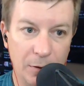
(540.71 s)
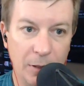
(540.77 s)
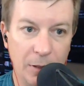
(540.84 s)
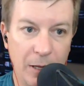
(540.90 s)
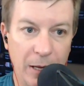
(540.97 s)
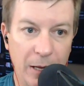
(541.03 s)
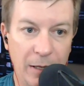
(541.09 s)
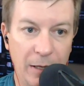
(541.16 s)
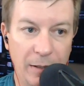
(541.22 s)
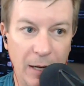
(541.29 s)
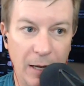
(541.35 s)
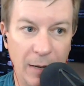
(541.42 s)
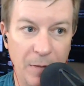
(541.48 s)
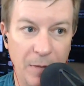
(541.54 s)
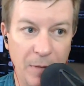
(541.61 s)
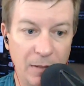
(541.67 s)
and
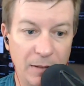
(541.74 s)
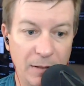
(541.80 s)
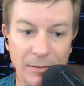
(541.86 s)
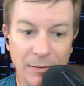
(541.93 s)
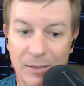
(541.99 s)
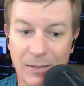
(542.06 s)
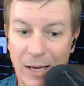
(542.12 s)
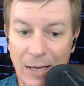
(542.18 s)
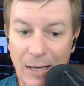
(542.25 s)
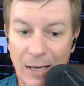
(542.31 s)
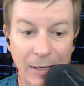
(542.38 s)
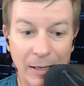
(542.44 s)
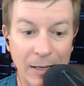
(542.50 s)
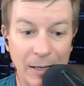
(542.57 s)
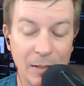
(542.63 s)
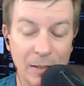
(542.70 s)
I'm not saying that
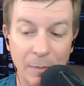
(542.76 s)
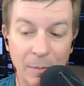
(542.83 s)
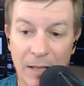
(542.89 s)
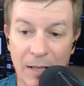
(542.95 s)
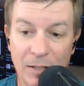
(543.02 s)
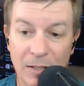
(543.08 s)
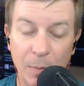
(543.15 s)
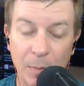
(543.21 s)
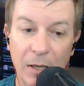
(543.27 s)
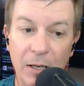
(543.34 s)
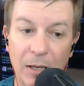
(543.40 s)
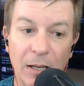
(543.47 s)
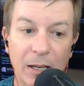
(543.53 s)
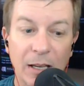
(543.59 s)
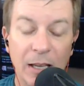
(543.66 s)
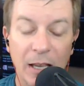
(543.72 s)
it's the best, but
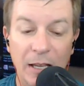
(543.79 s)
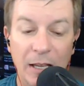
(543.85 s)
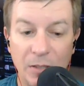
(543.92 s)
it